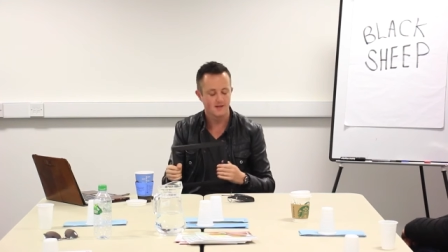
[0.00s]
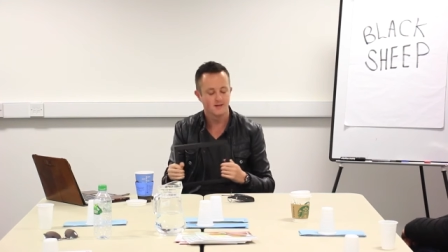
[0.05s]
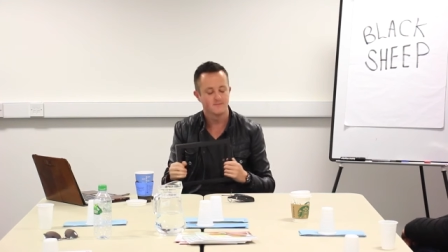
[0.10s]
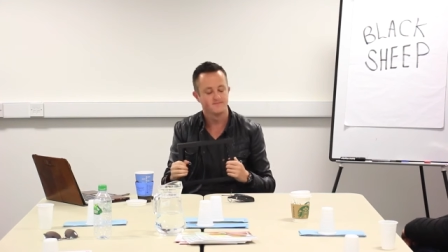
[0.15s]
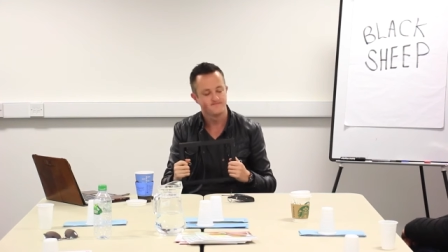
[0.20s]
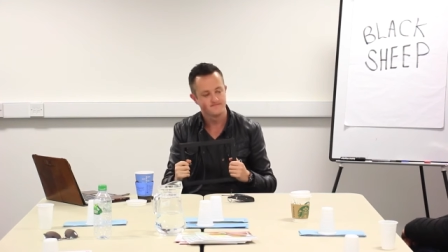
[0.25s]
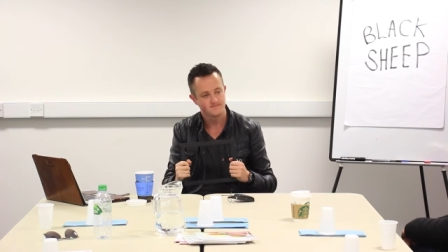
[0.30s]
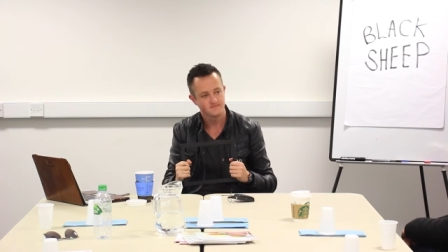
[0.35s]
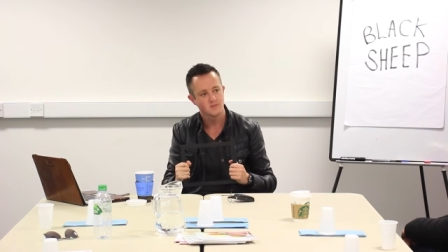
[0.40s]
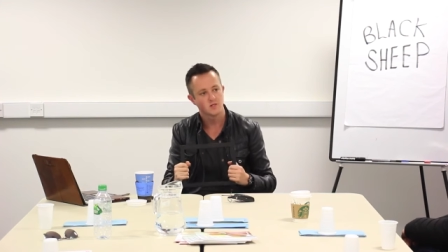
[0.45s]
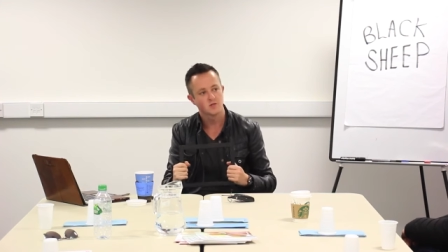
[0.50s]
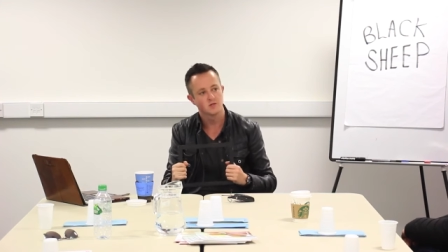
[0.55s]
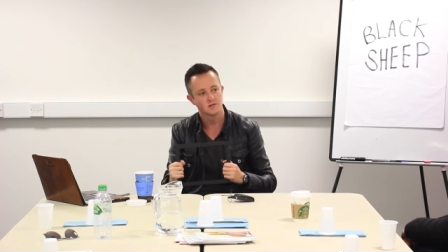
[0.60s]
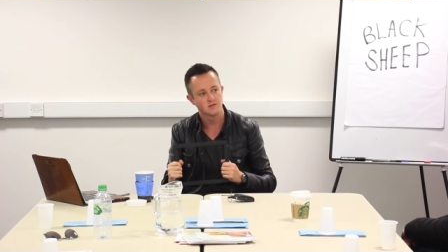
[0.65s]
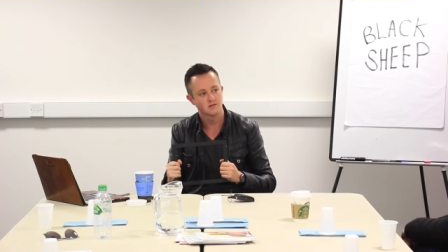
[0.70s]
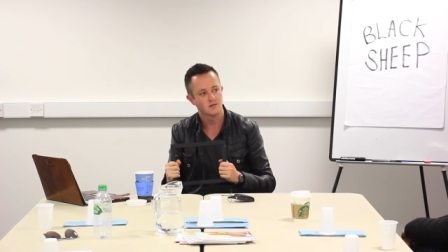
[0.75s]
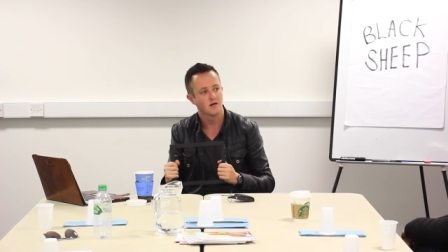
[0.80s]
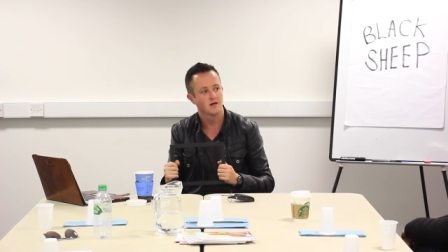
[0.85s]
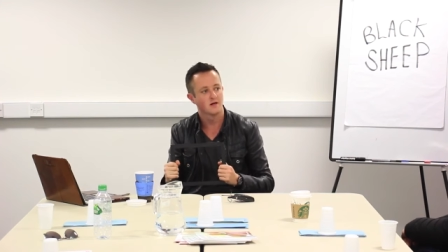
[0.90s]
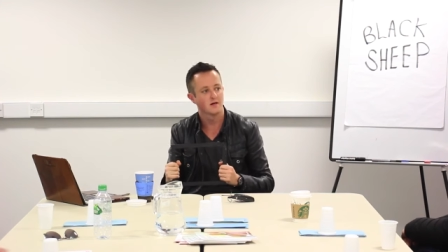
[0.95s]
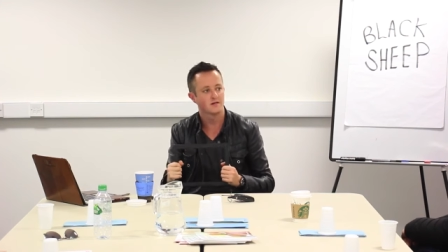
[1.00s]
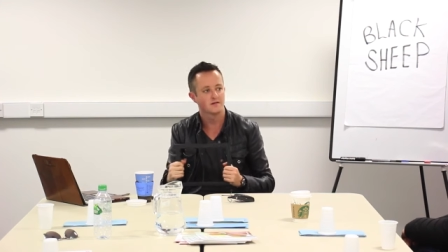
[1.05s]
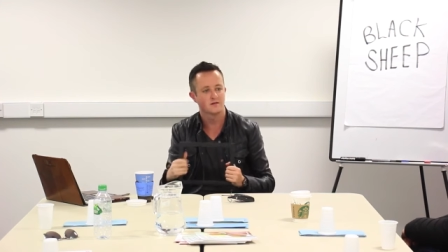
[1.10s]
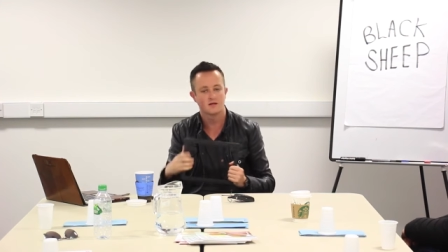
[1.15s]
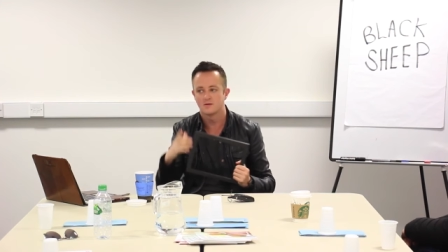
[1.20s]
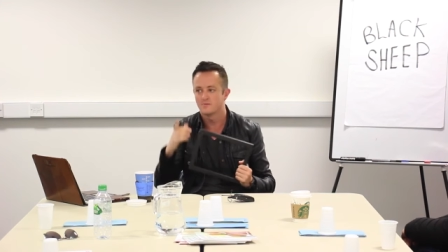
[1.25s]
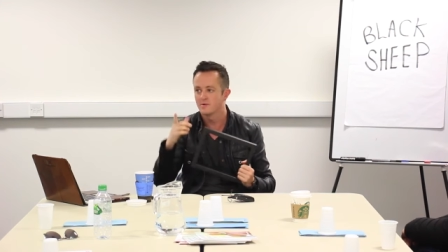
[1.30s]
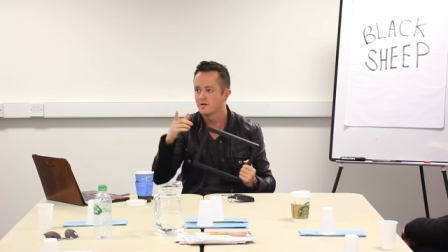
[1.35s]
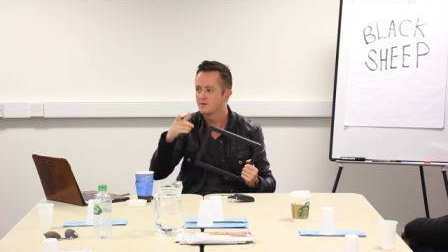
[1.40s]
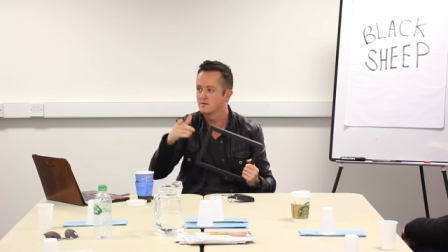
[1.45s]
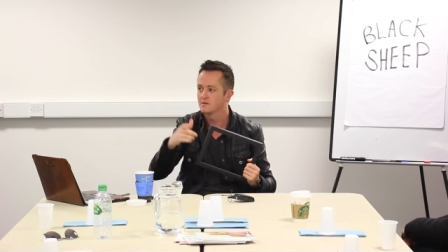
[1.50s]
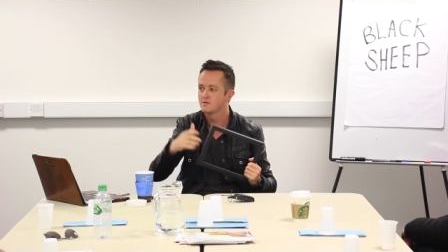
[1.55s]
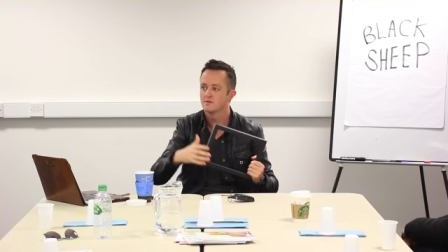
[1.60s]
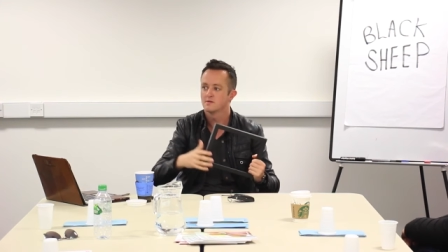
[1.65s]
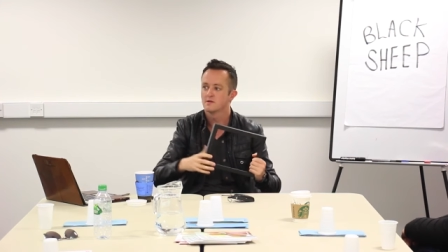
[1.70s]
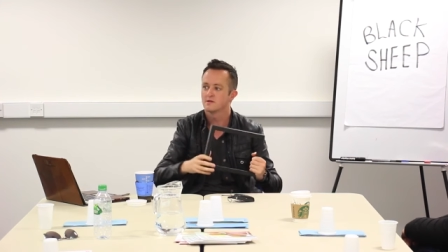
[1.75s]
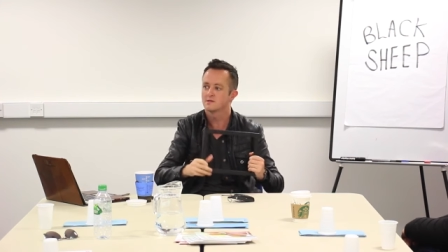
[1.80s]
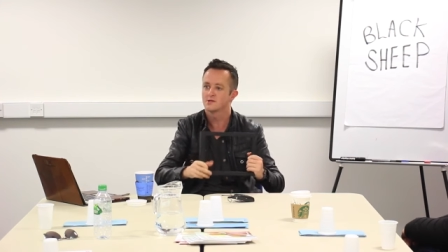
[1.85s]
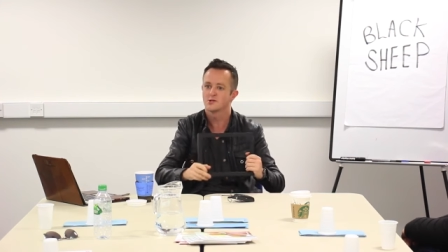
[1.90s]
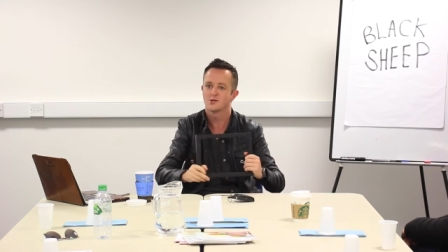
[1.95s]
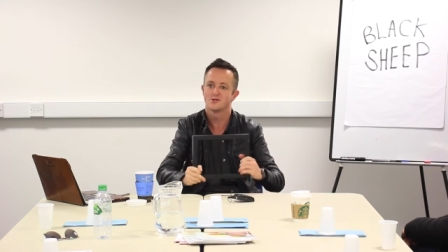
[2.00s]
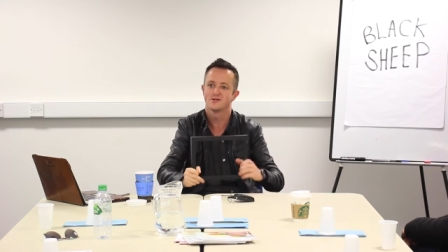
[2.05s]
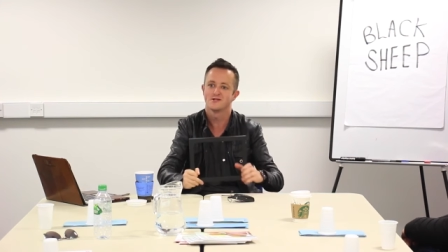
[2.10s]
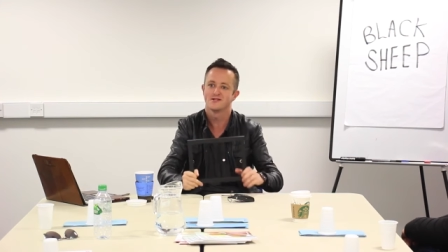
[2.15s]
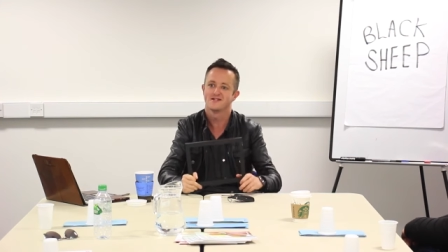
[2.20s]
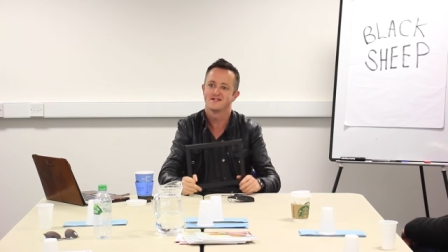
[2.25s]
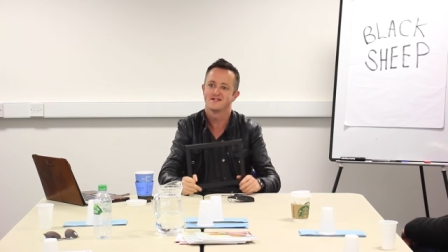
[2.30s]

Yeah, good. I like that about you. That's good.